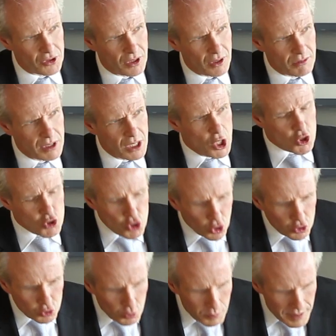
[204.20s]
you know,
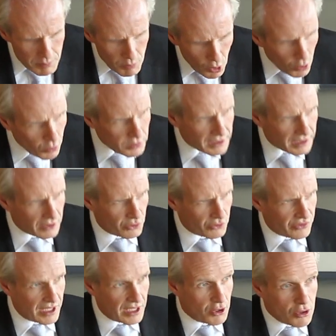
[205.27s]
not to be molded and to
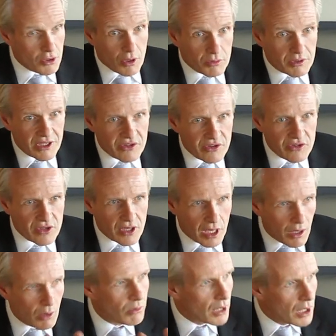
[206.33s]
think, you know, this is
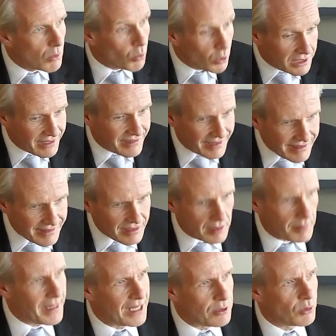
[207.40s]
now what it says in
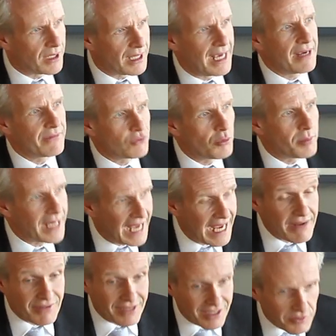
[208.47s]
the manual, I have to
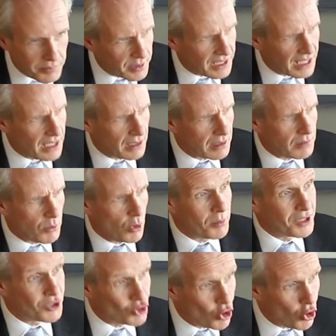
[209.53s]
behave at this particular moment.